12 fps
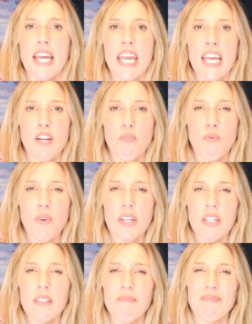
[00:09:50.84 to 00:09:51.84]
in a
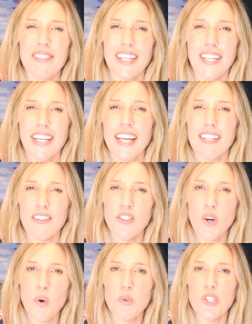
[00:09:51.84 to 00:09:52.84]
real
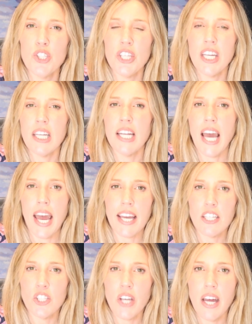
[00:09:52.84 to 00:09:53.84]
low sheen
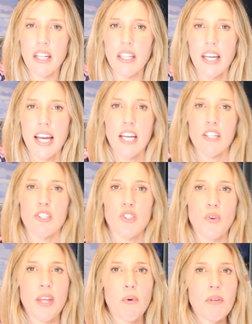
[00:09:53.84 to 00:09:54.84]
eggshell
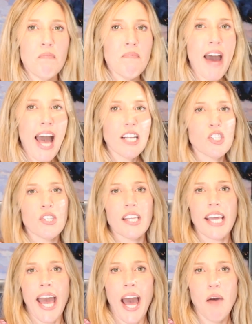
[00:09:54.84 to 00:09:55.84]
So they would match the
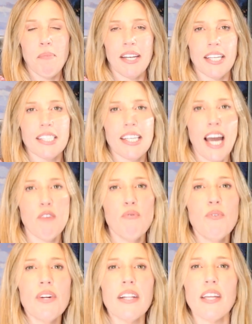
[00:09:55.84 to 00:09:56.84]
cabinets. I
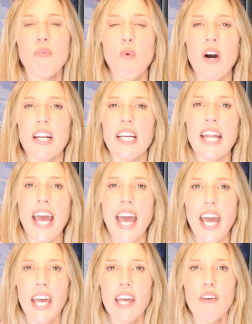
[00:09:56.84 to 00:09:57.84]
really wanted
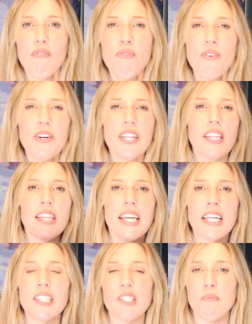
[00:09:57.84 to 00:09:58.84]

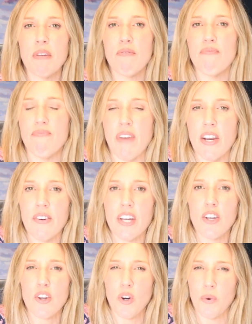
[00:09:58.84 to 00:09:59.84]
everything to be
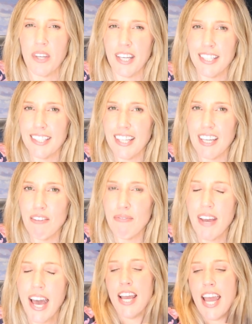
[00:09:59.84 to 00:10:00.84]
very cohesive
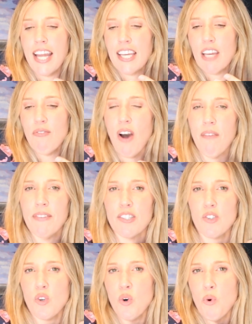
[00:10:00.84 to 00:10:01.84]
and give off
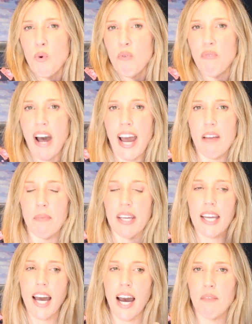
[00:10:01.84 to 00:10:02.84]
this cool vibe.
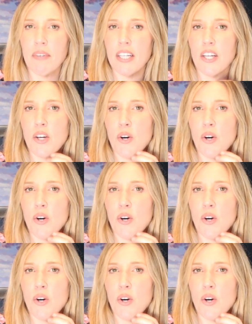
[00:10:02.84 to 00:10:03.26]
Like, I'm gonna